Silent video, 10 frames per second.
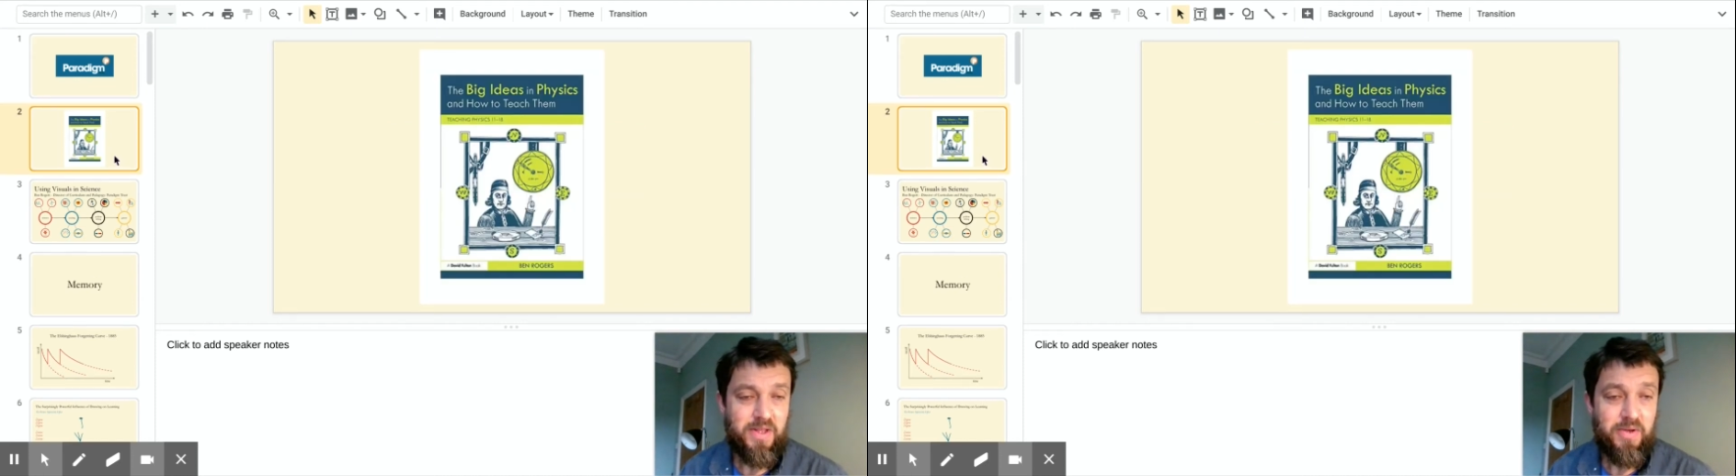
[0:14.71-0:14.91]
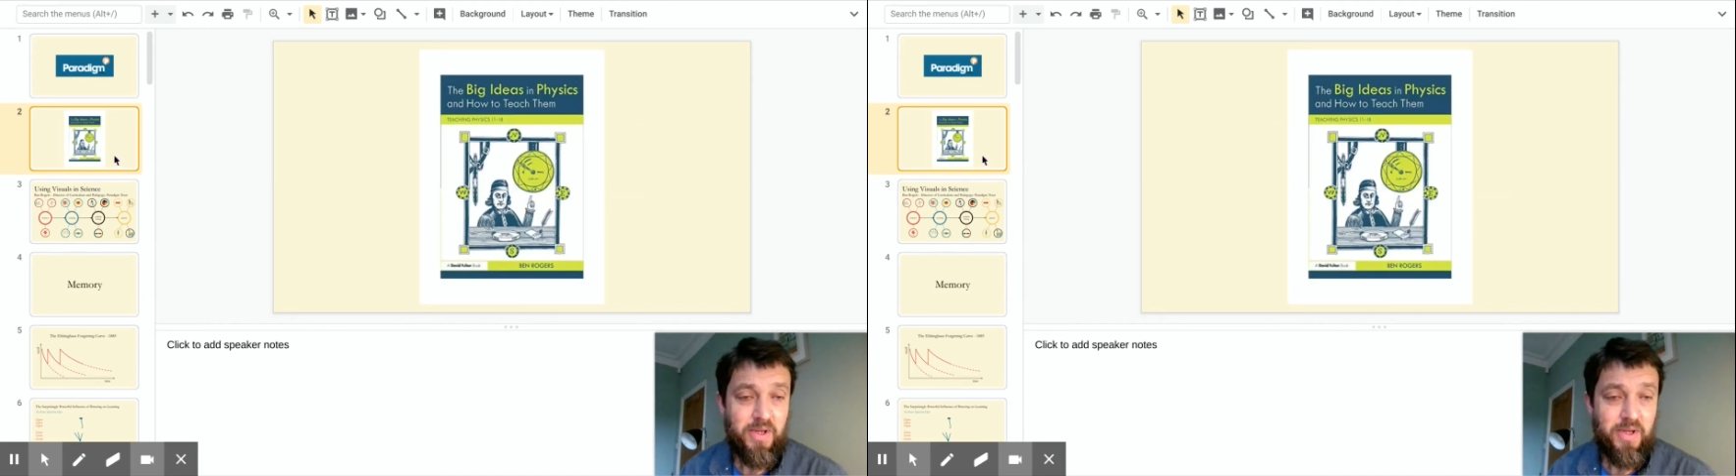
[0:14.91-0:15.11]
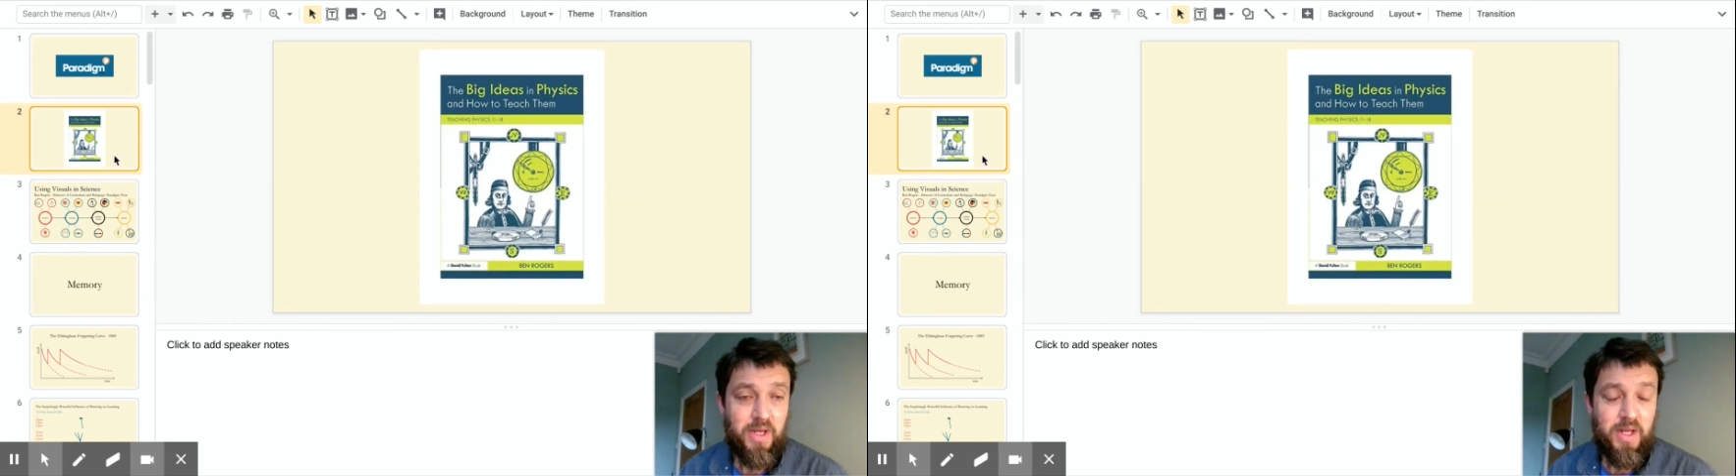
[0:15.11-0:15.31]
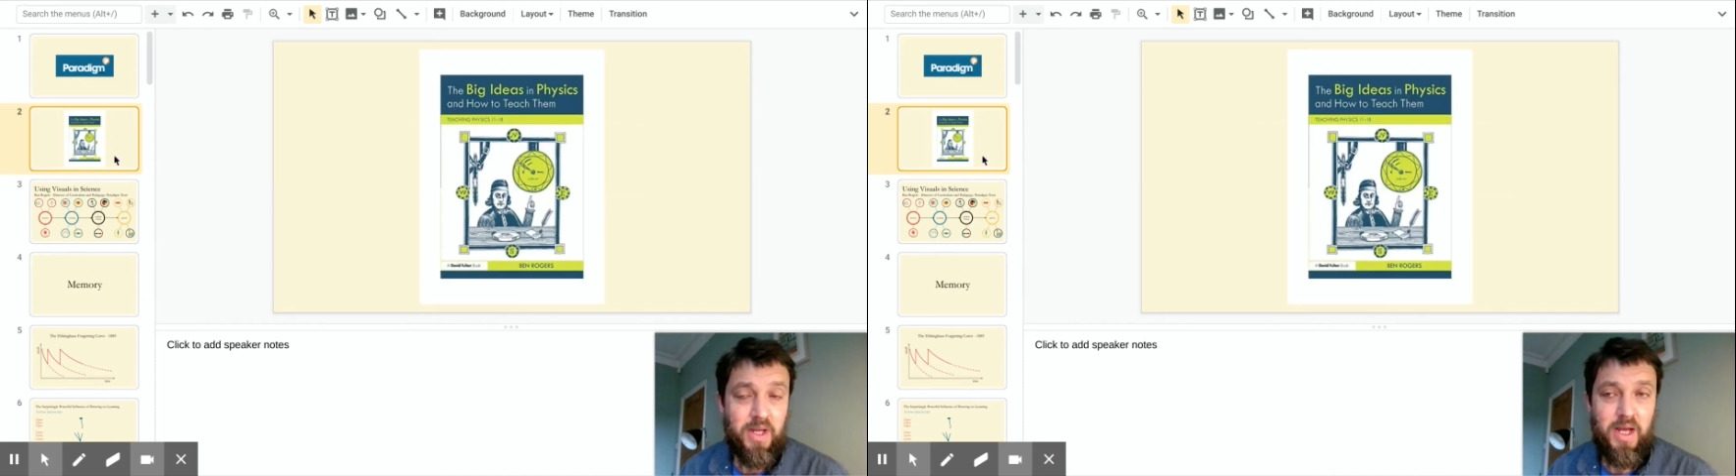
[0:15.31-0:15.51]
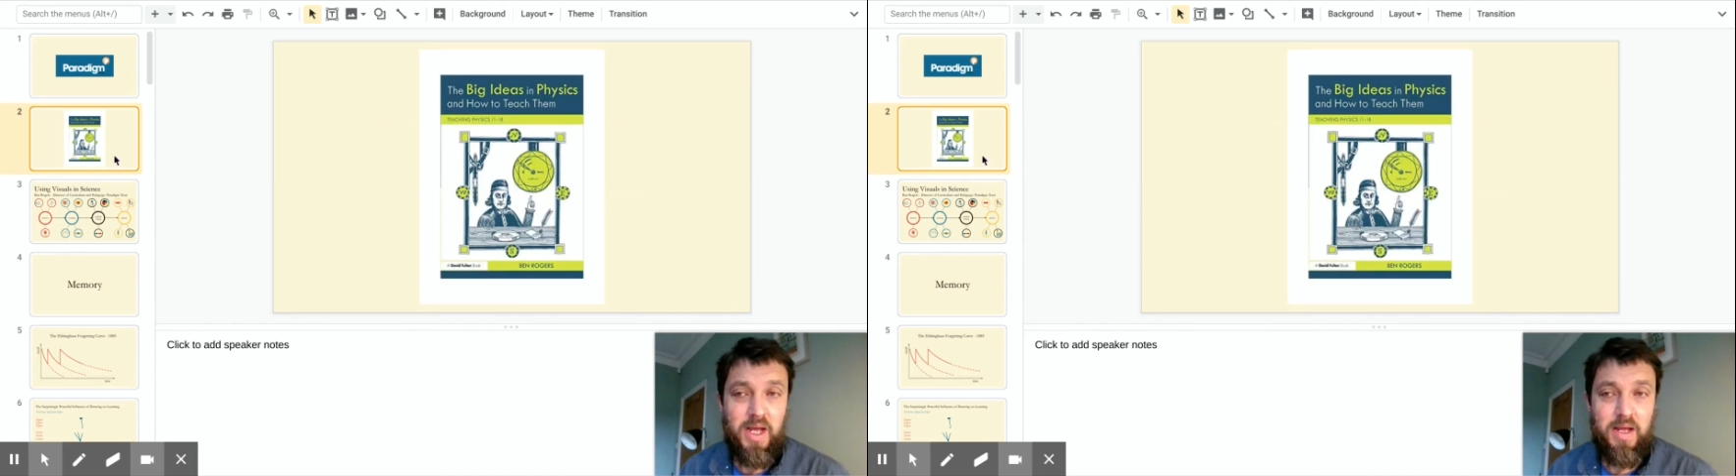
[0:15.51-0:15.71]
So
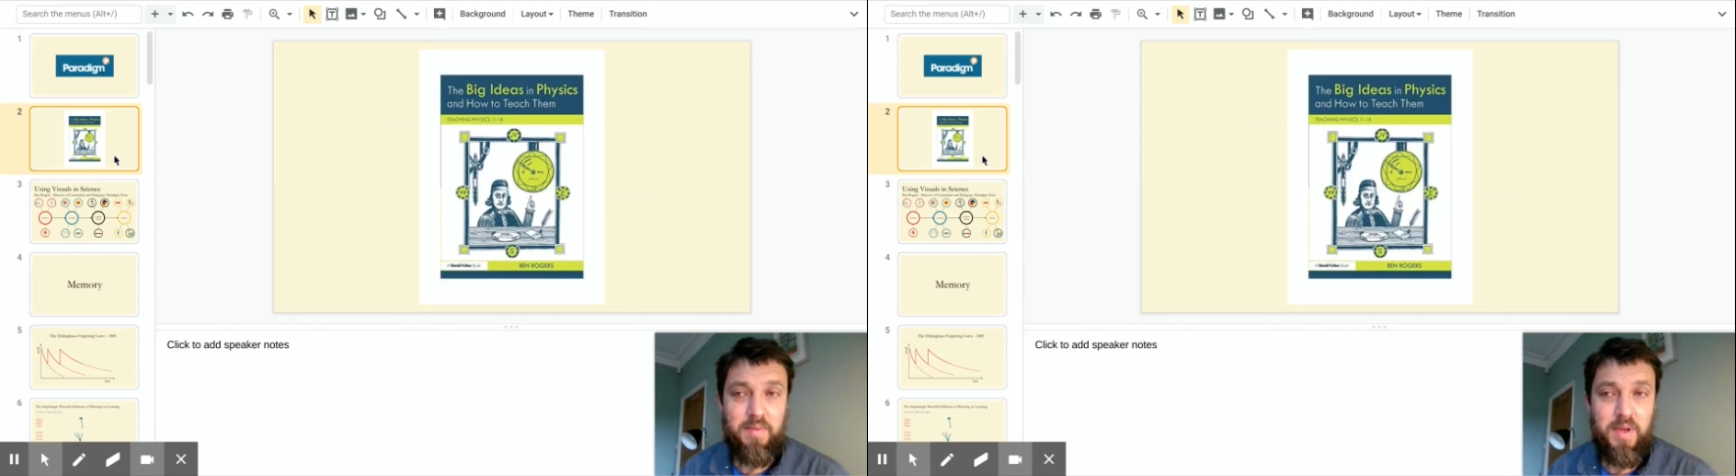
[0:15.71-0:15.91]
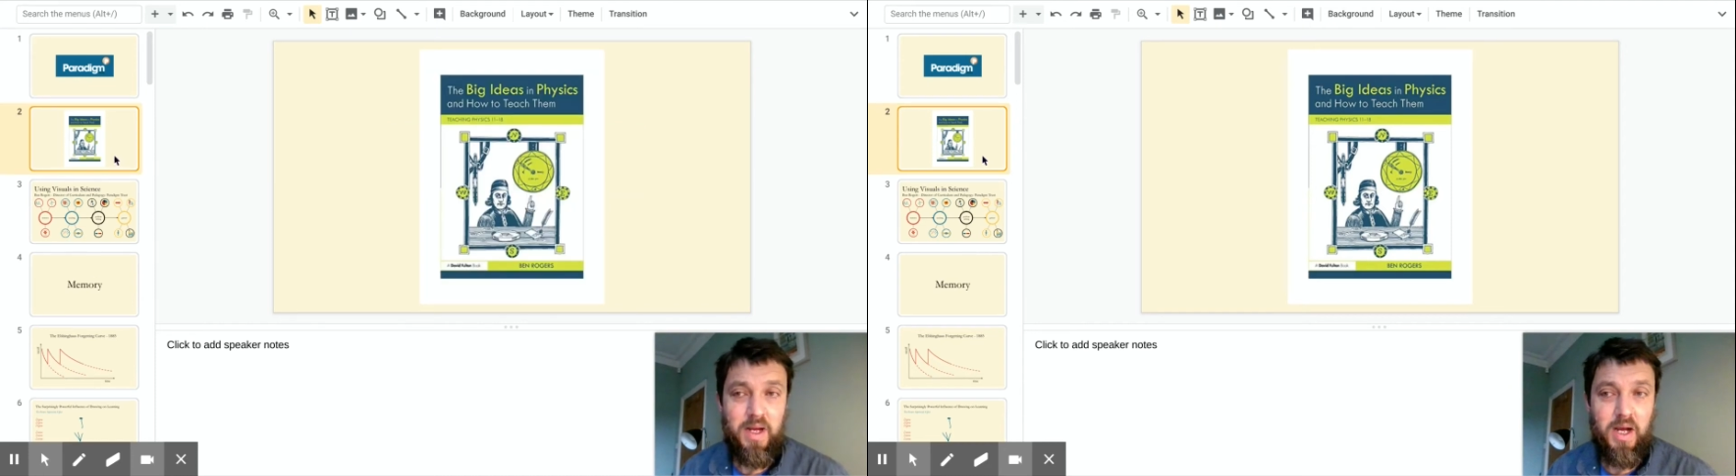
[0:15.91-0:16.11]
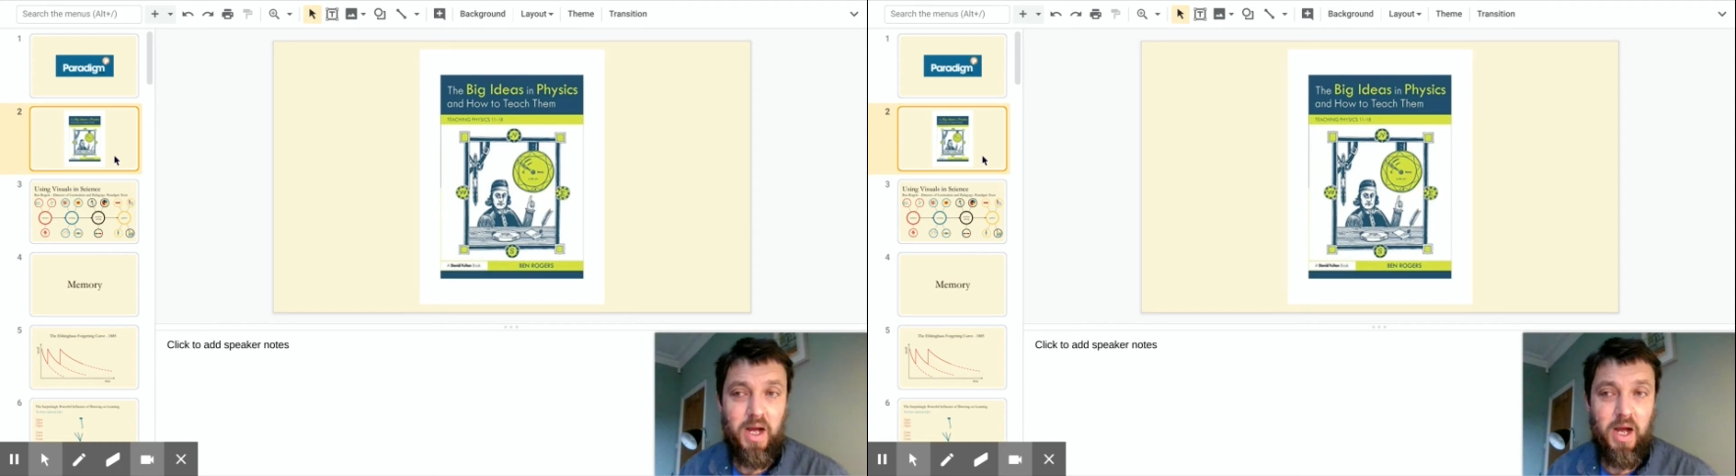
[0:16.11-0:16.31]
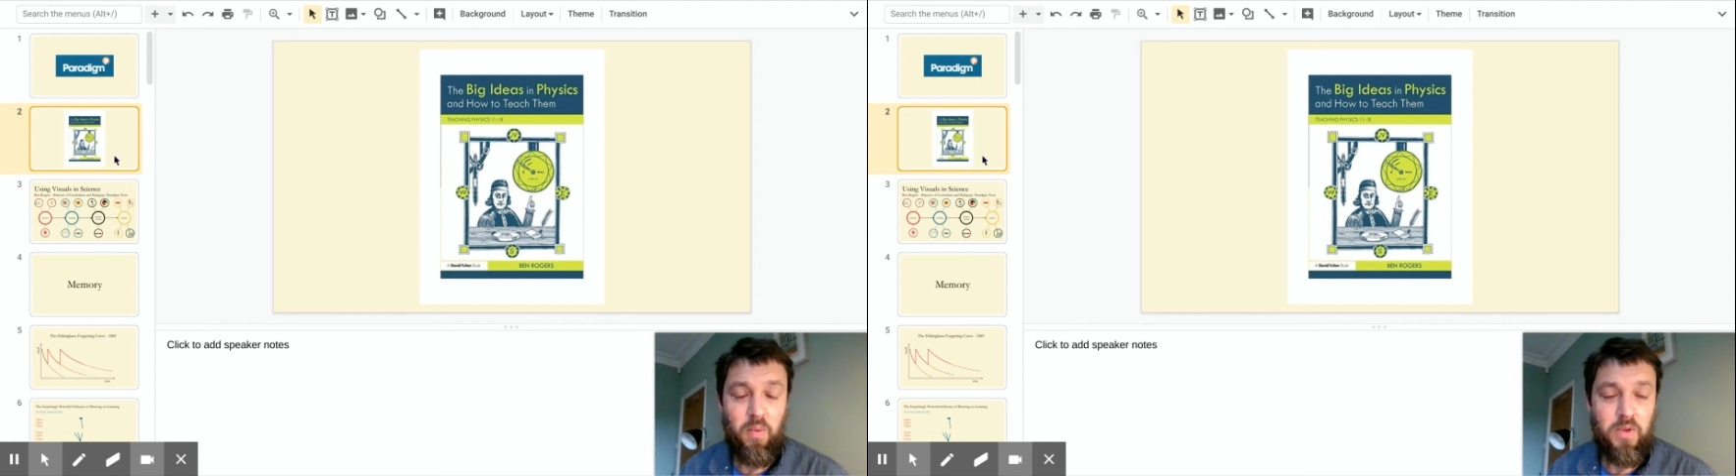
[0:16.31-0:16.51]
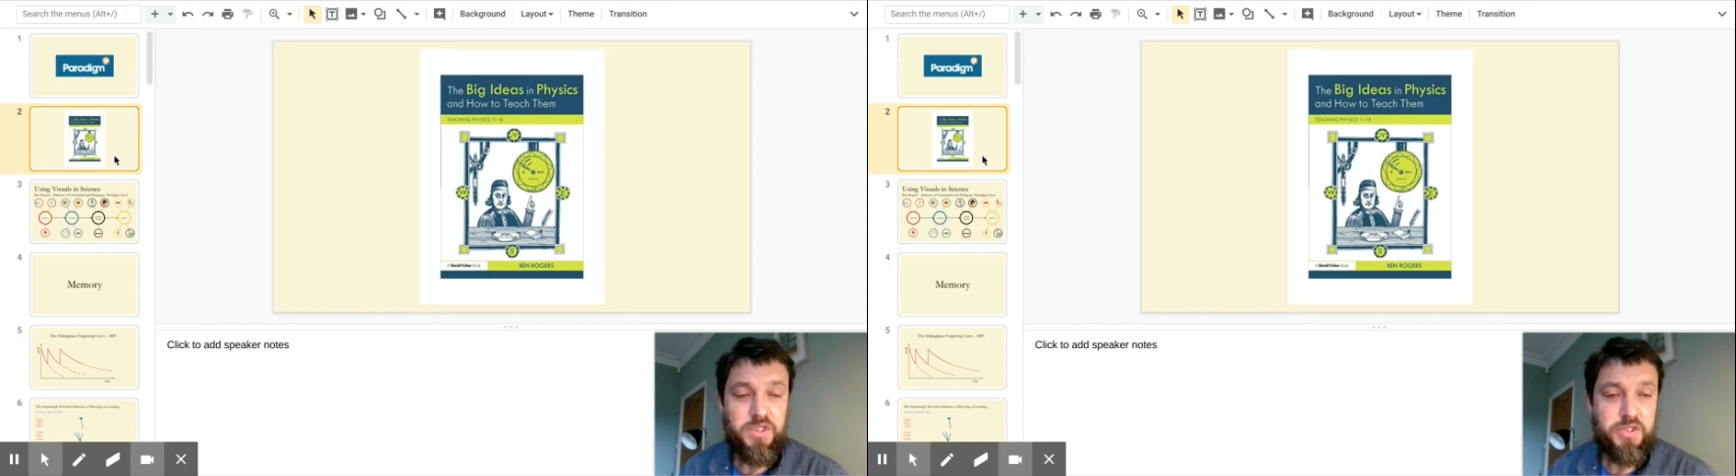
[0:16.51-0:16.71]
I want